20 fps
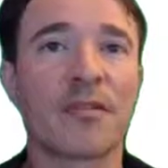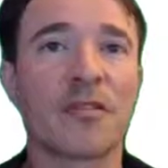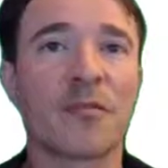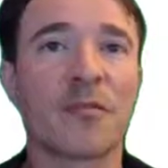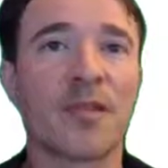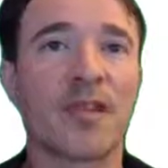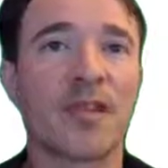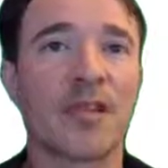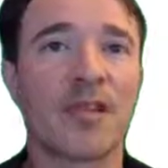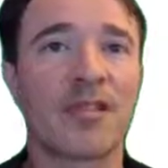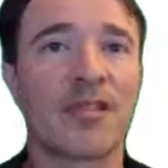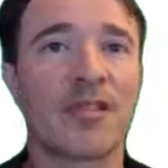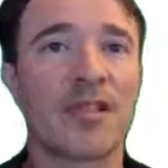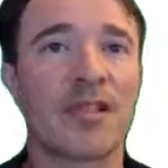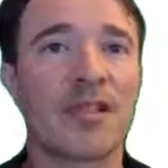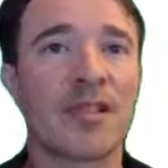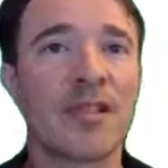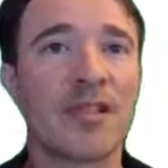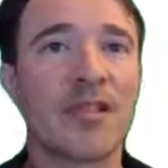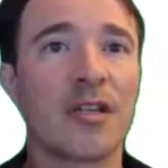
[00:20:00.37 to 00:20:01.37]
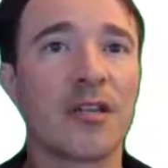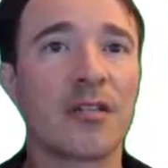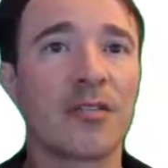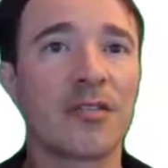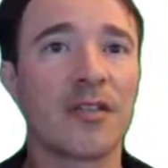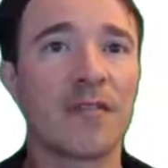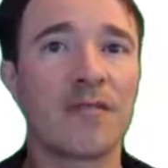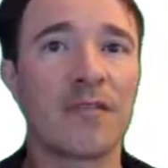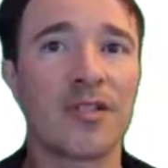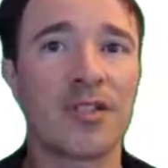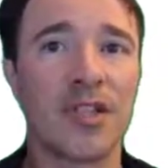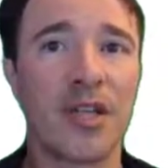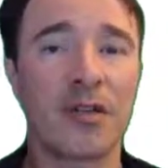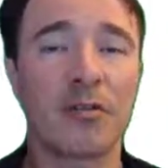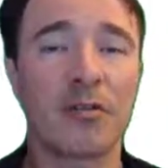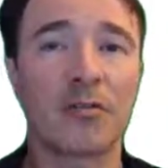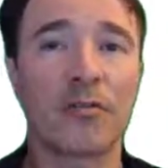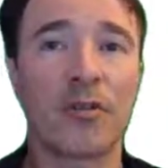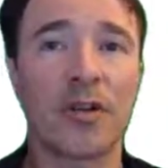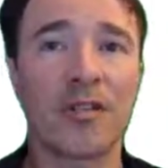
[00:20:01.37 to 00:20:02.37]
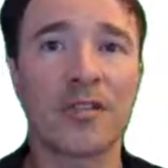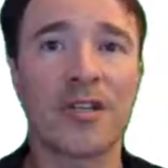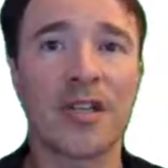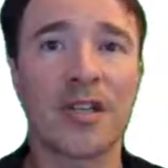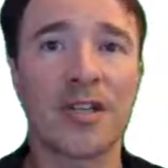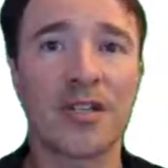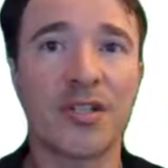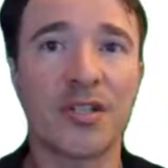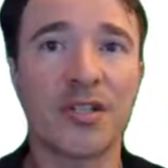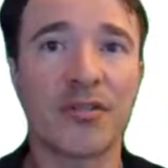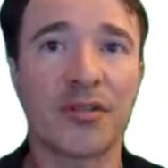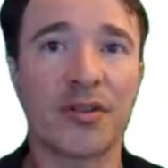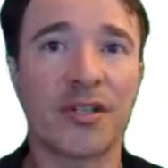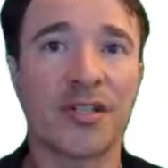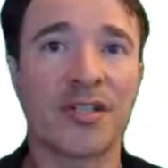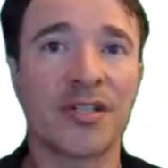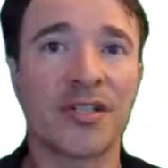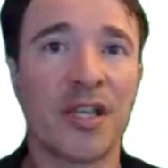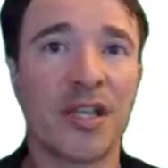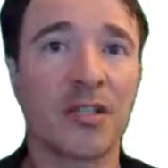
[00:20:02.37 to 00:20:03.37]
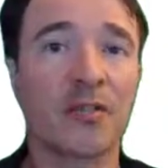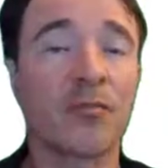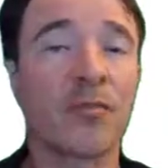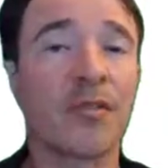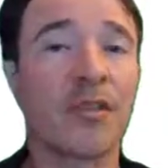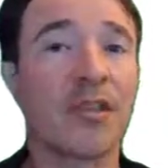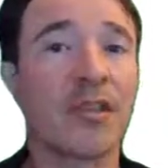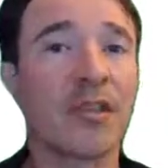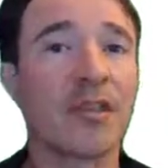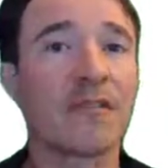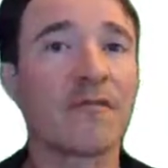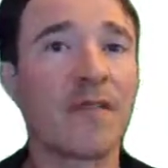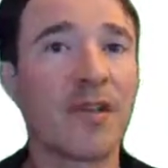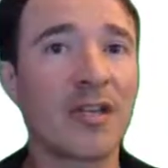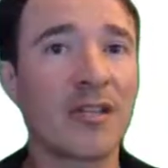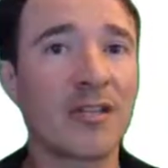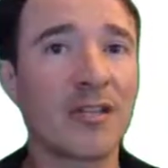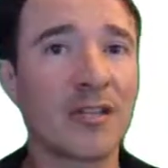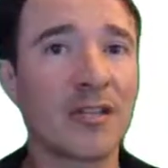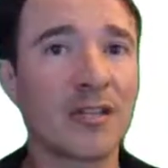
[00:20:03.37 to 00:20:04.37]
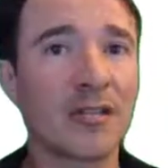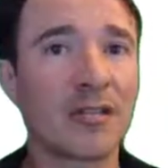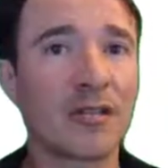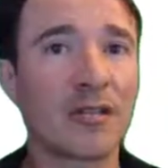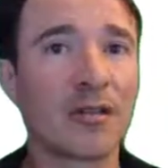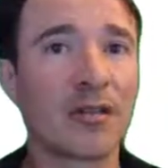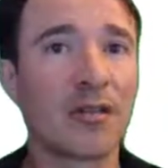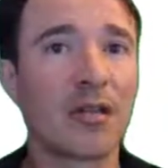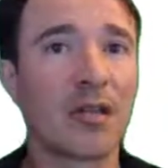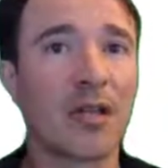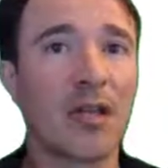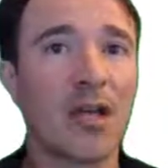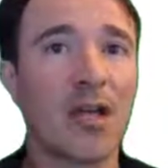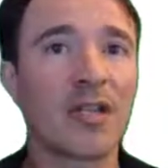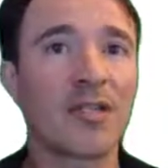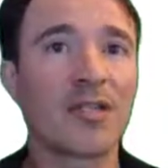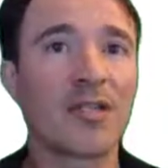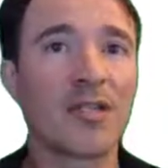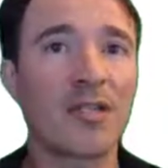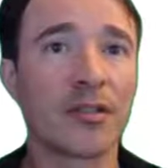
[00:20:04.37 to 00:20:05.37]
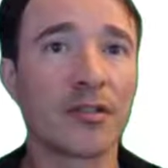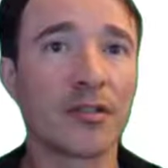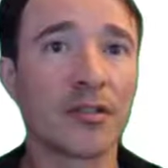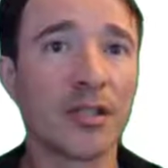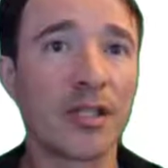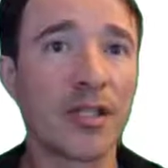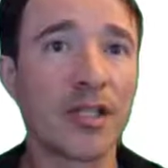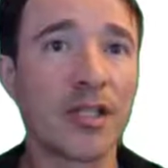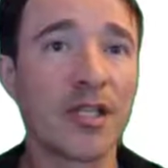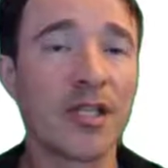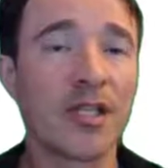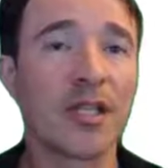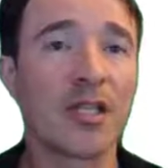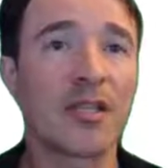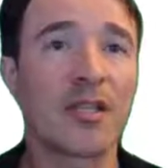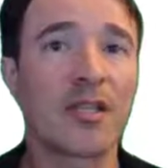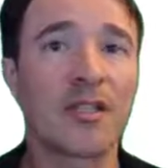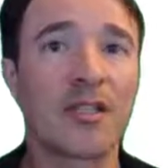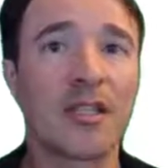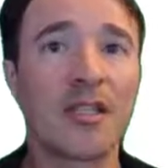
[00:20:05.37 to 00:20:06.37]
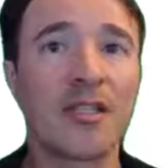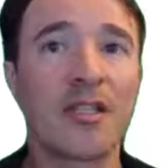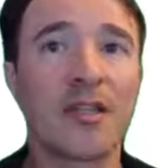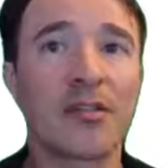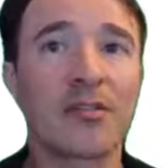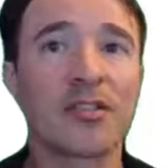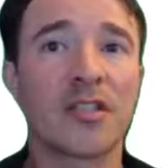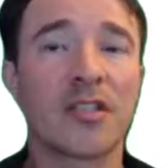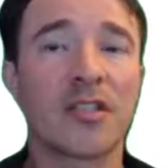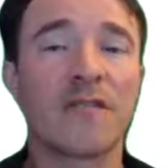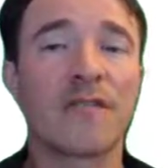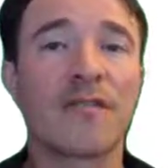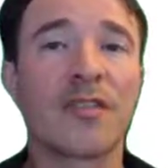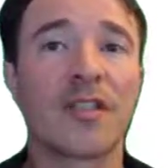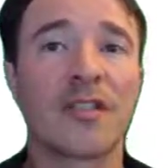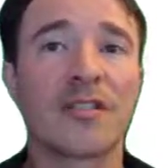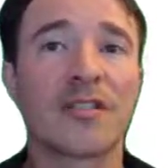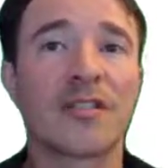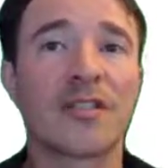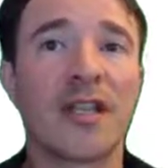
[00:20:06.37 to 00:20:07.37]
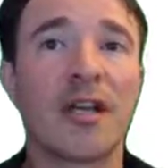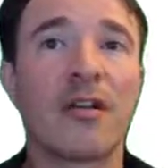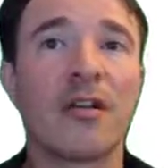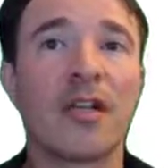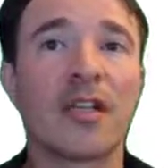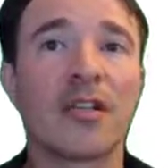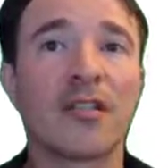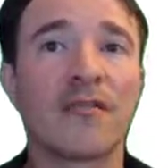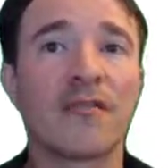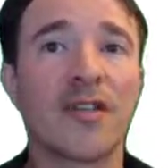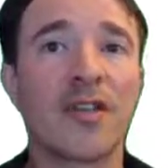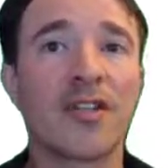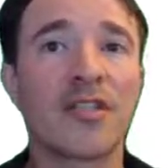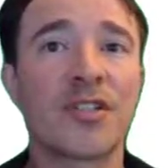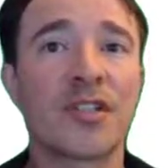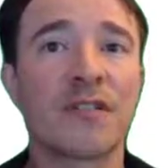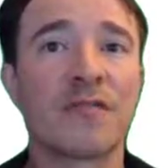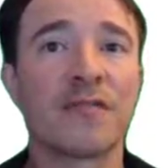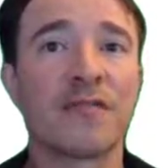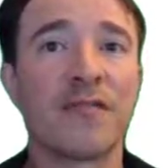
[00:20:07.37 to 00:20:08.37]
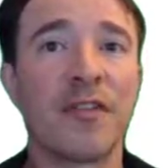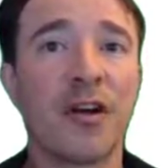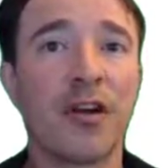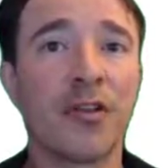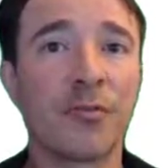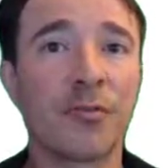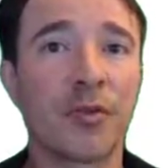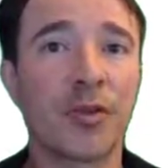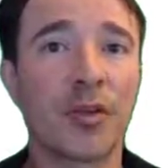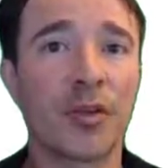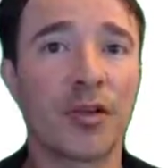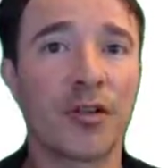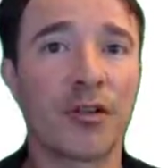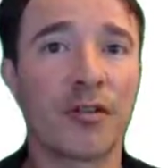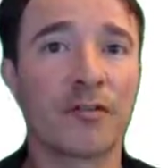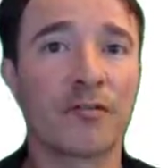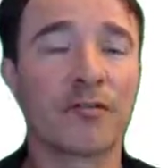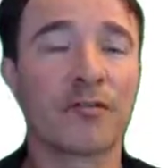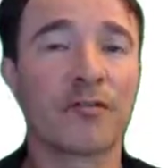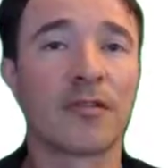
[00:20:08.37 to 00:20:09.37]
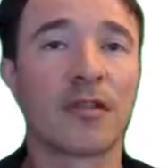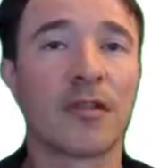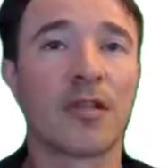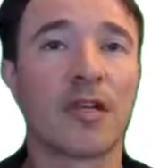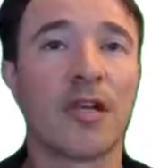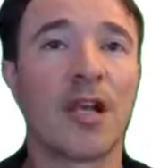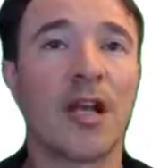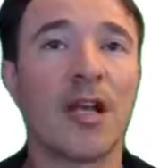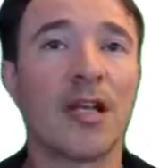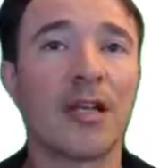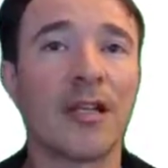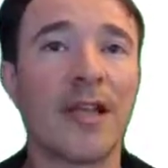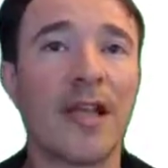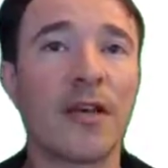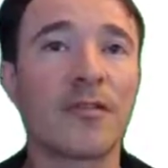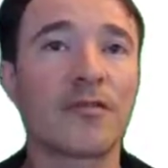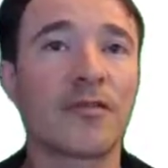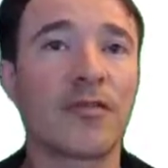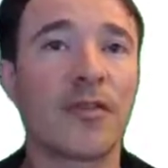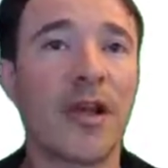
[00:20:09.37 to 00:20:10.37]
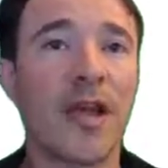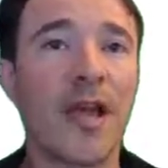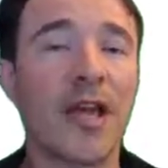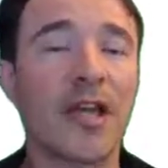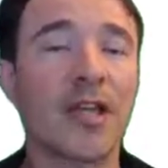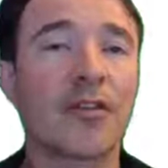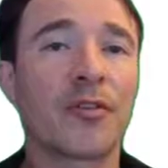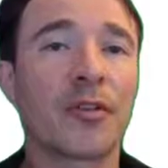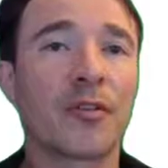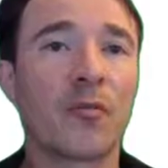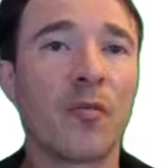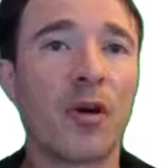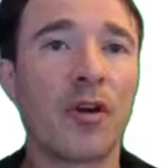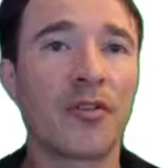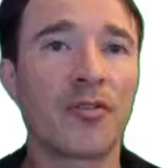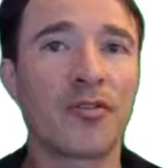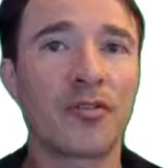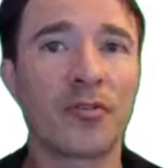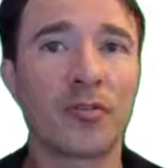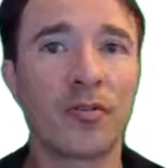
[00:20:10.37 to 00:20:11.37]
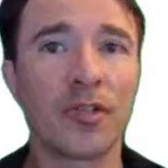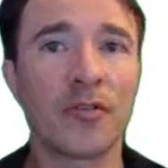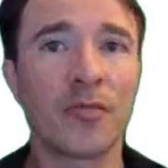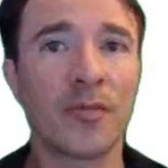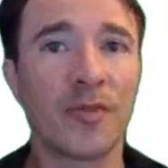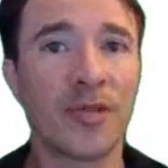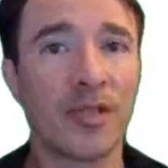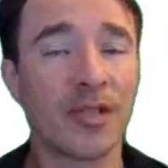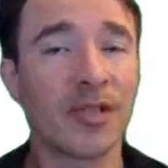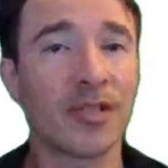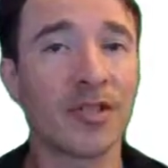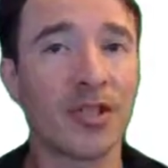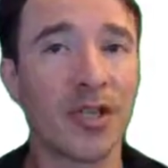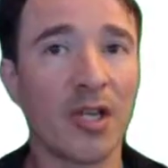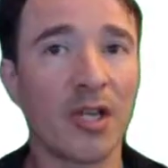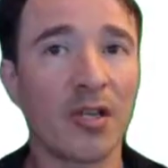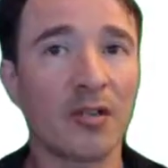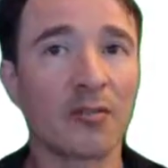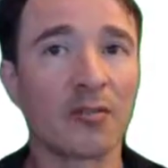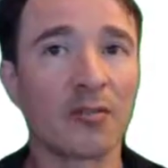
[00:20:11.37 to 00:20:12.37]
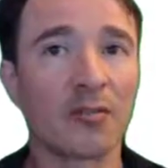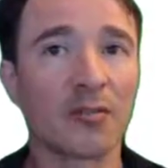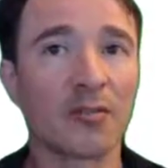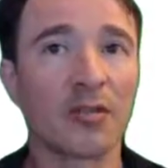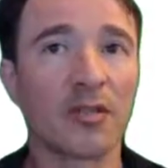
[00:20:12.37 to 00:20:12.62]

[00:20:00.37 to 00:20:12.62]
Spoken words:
because the details of the channel cross-sections are contained within the faces. Additionally, the details of the cell elevation volume curve allows for accurate water storage within the channels.